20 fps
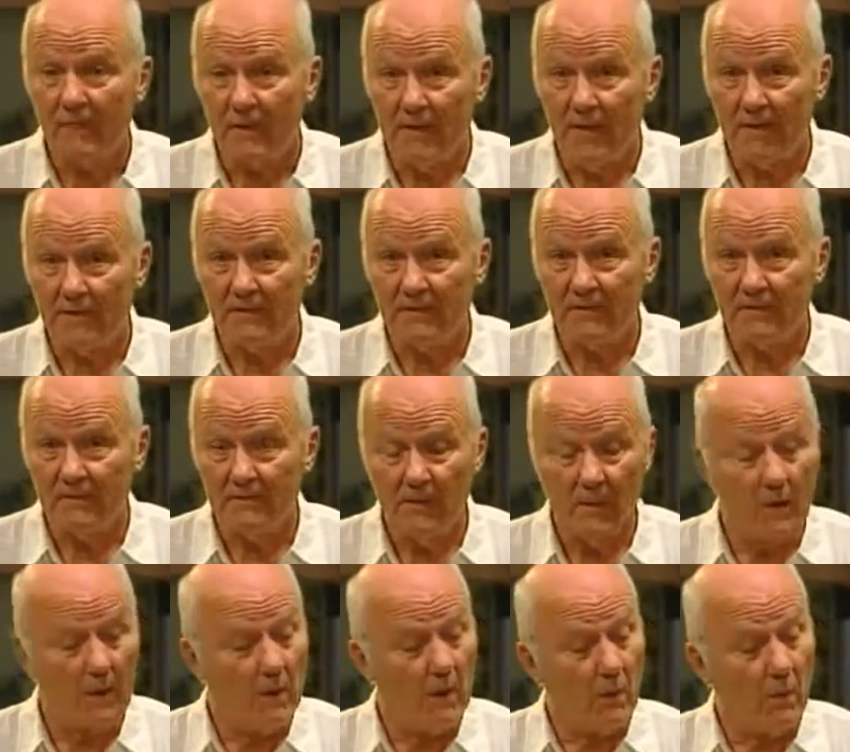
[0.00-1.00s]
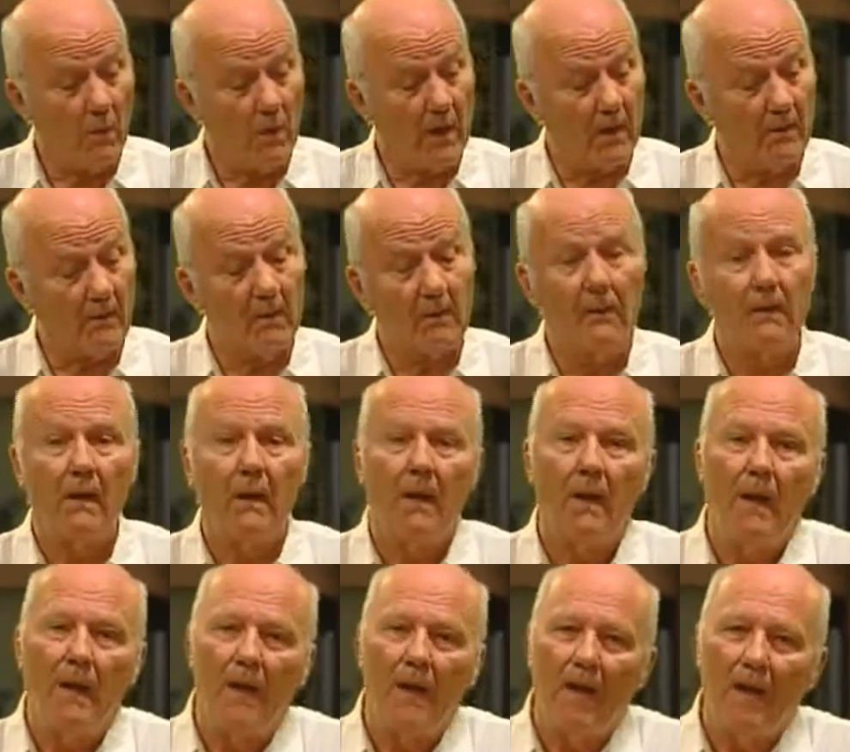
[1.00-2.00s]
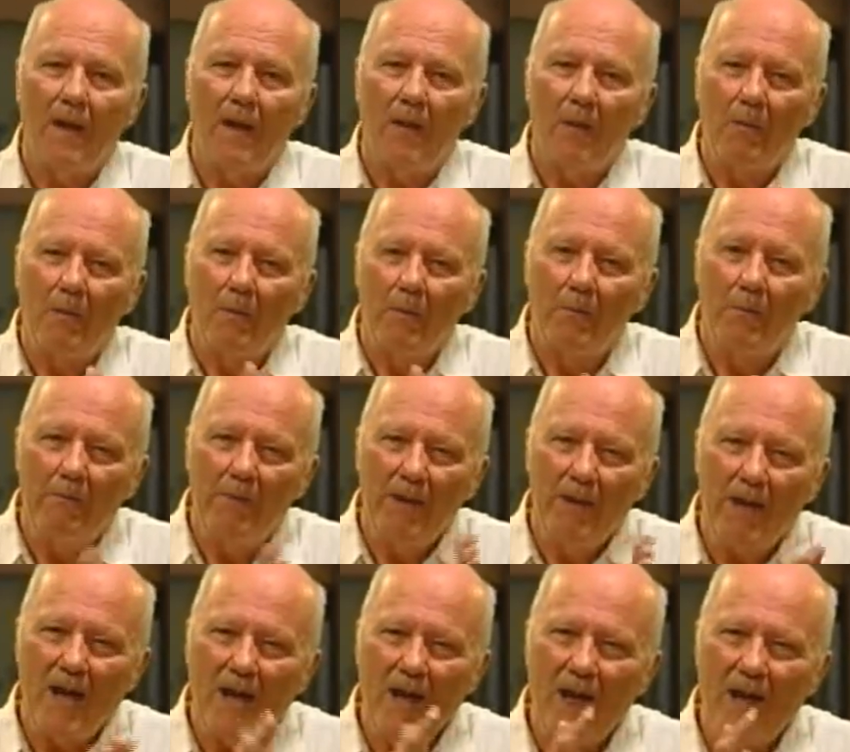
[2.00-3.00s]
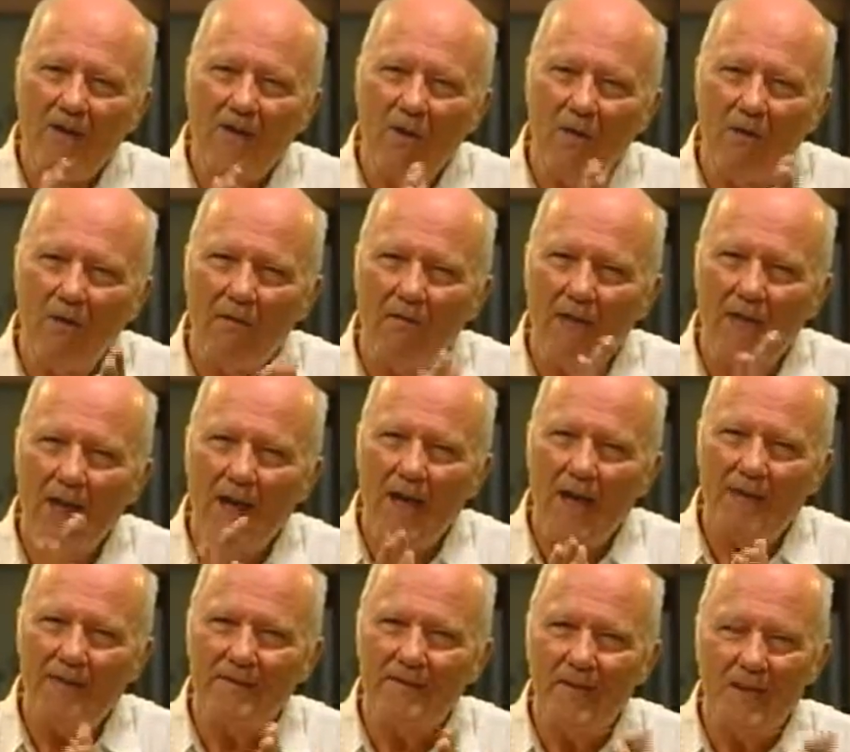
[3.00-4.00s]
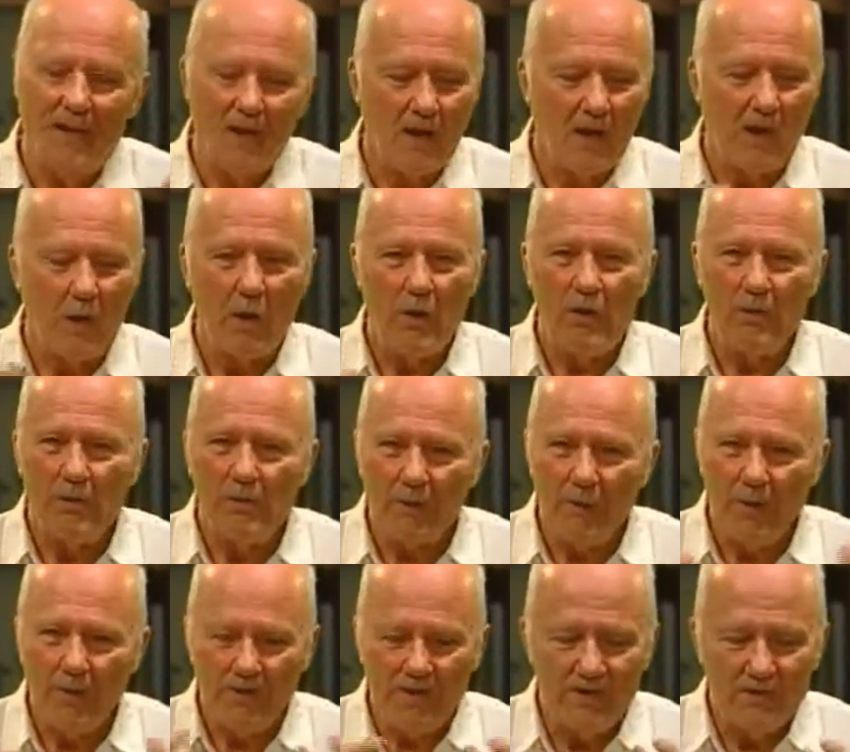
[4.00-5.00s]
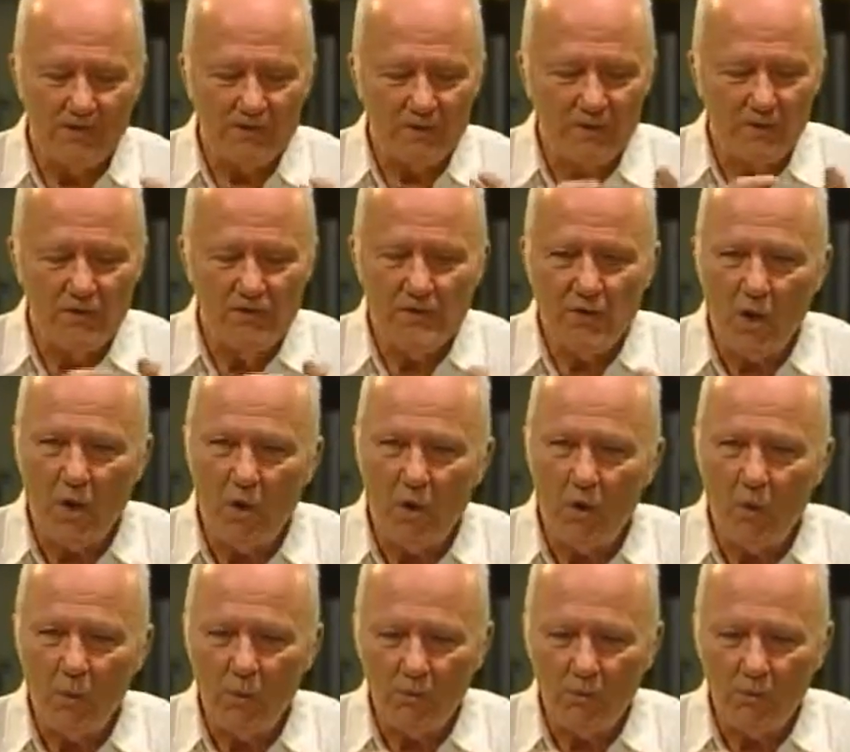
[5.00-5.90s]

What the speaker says: Yes. Well, behind all that, there is no